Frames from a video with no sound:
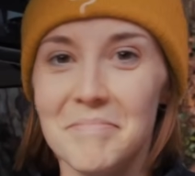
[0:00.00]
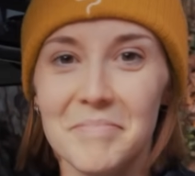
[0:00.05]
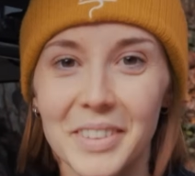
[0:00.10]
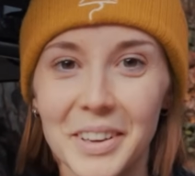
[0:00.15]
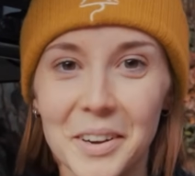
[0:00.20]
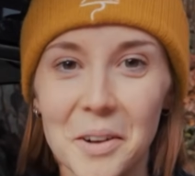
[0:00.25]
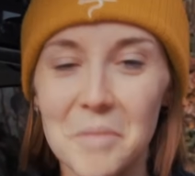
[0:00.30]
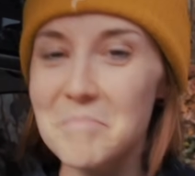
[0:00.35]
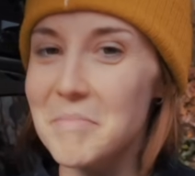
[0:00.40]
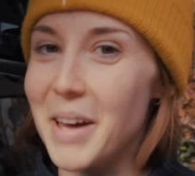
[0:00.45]

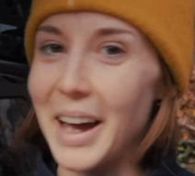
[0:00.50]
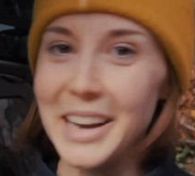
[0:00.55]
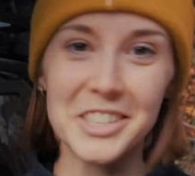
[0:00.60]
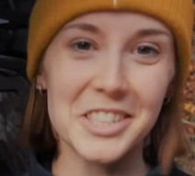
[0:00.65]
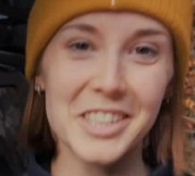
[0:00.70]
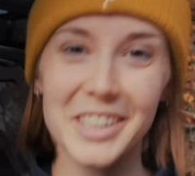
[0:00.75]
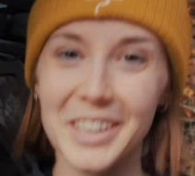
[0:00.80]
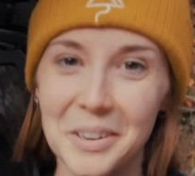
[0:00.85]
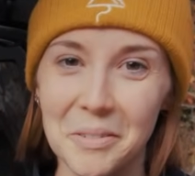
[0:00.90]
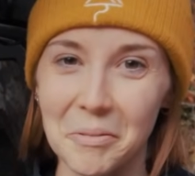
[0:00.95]
you know,
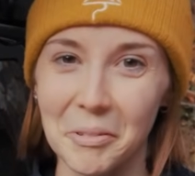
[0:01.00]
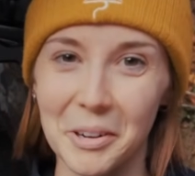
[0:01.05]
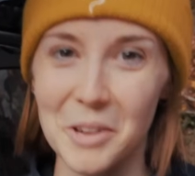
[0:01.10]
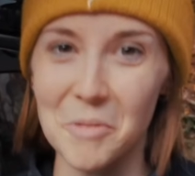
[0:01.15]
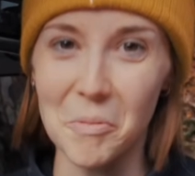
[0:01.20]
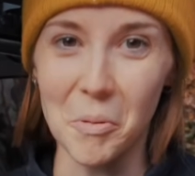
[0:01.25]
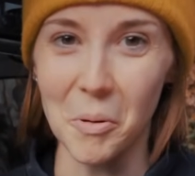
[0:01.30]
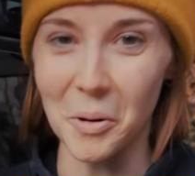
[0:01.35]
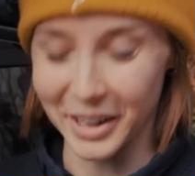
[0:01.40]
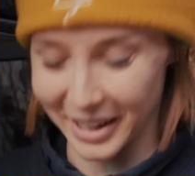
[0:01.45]
magic when
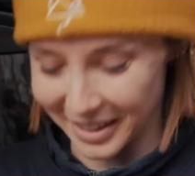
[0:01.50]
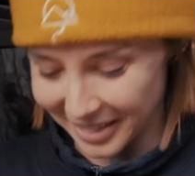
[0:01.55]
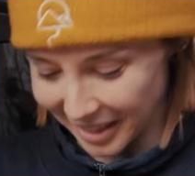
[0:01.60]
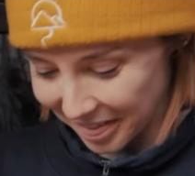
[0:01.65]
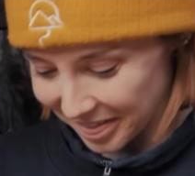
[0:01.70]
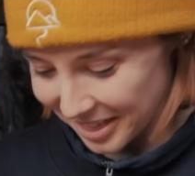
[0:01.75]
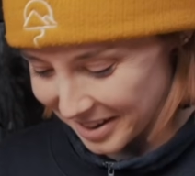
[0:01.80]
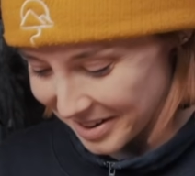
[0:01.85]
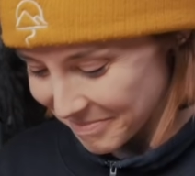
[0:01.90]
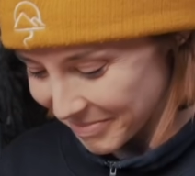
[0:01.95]
you walk in the
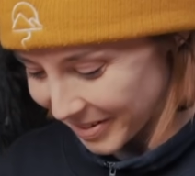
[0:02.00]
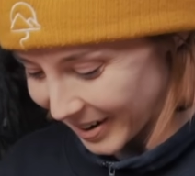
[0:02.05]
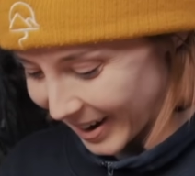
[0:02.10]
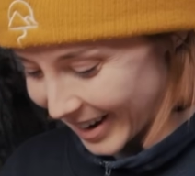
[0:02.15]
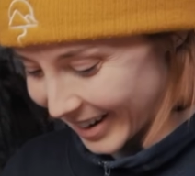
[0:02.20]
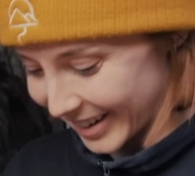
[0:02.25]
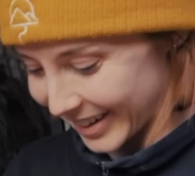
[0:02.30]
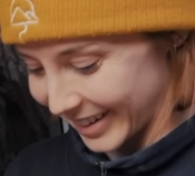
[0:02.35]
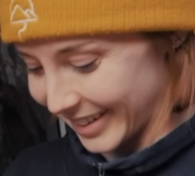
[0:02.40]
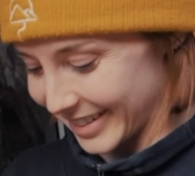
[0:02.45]
theme
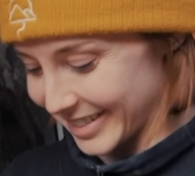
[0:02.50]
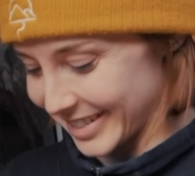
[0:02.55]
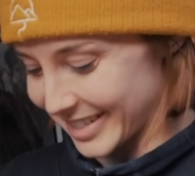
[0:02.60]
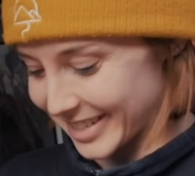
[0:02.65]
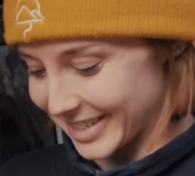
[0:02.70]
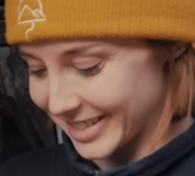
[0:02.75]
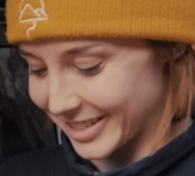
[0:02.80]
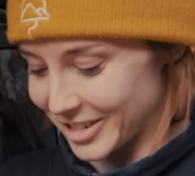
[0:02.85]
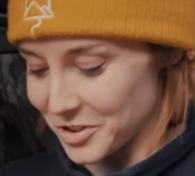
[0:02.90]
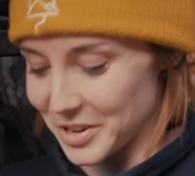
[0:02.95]
park and
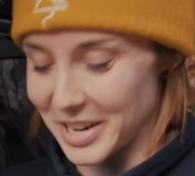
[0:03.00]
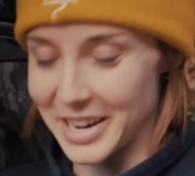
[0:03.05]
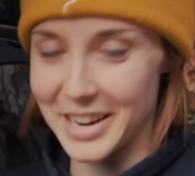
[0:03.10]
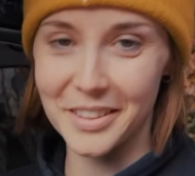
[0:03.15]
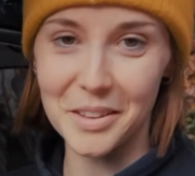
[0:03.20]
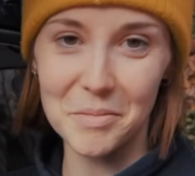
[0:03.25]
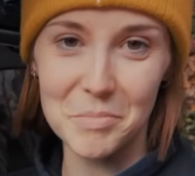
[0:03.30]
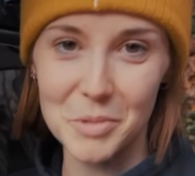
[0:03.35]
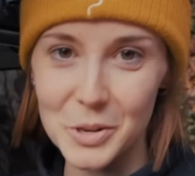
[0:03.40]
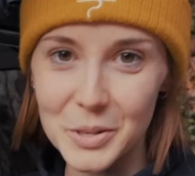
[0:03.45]
you hear
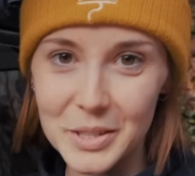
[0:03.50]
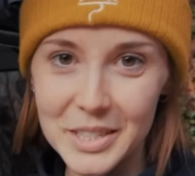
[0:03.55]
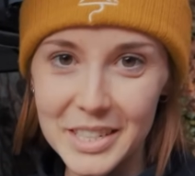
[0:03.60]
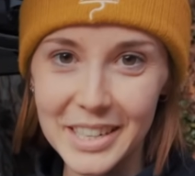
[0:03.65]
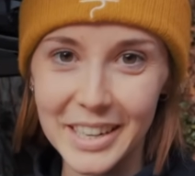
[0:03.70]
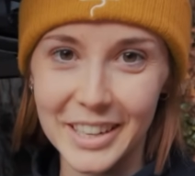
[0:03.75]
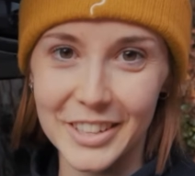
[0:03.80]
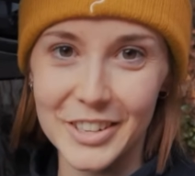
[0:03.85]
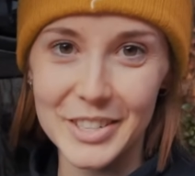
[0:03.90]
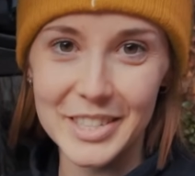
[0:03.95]
the
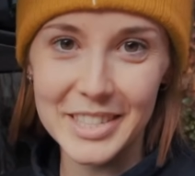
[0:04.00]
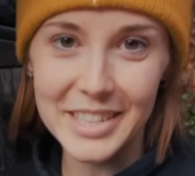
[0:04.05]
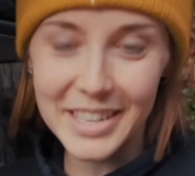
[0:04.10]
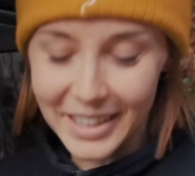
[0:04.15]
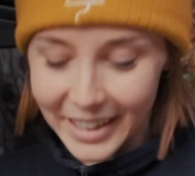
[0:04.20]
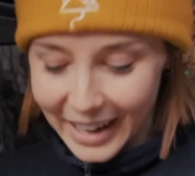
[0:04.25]
music and you see the